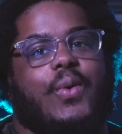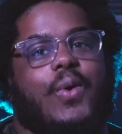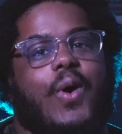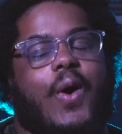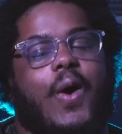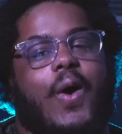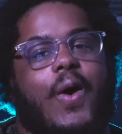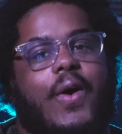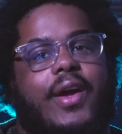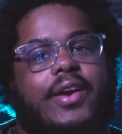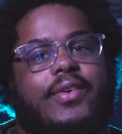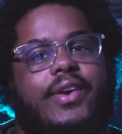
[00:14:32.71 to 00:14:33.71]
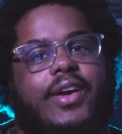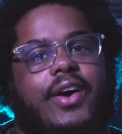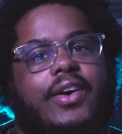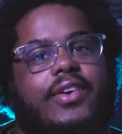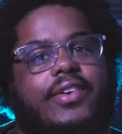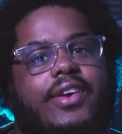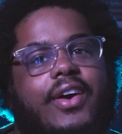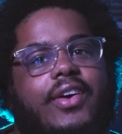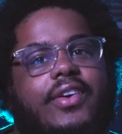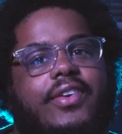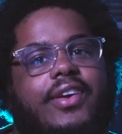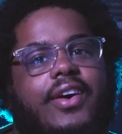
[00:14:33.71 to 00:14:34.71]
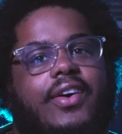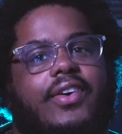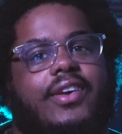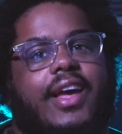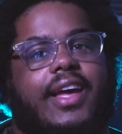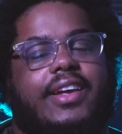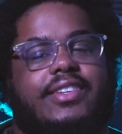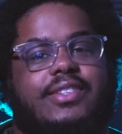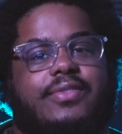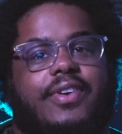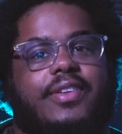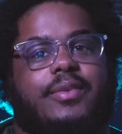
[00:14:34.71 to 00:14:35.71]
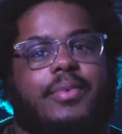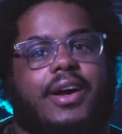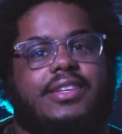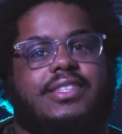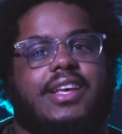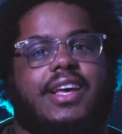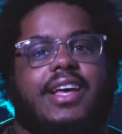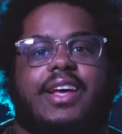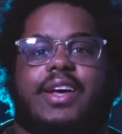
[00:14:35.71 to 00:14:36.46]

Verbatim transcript: Woo! Here we go, here we go, here we go. Okay, here's the front of the box.